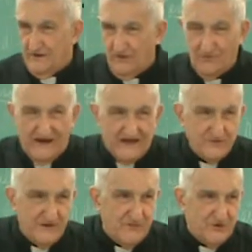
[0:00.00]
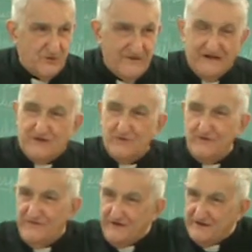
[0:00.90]
oblige women to have little
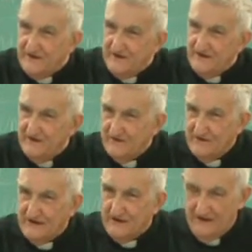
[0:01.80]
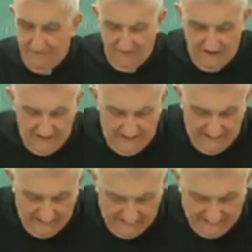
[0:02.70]
feet, okay?
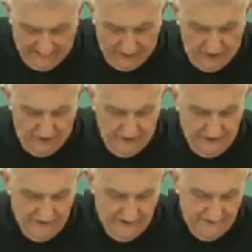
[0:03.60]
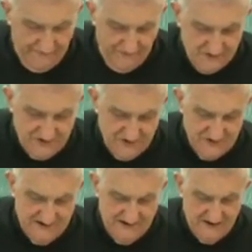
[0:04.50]
Or
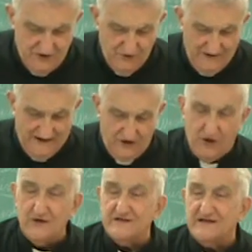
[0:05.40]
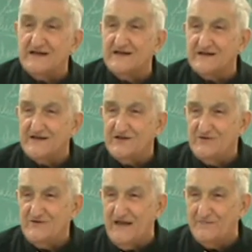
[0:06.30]
forces it to act contrary
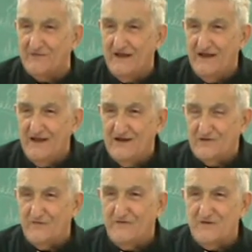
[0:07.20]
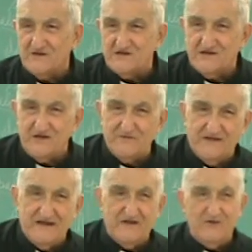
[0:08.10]
to them, to force
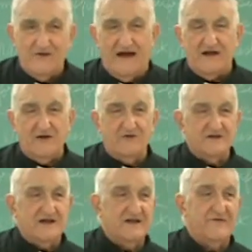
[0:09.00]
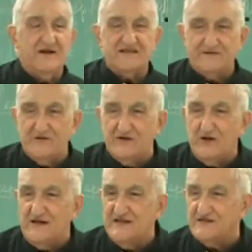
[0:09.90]
something to act contrary. For example, in
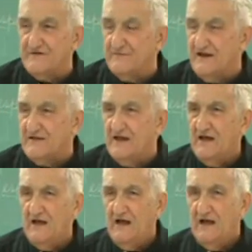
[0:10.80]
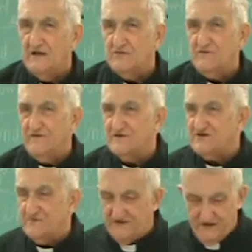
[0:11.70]
the case of men, to force
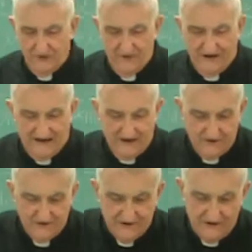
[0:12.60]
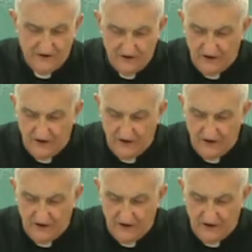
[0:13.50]
something to act contrary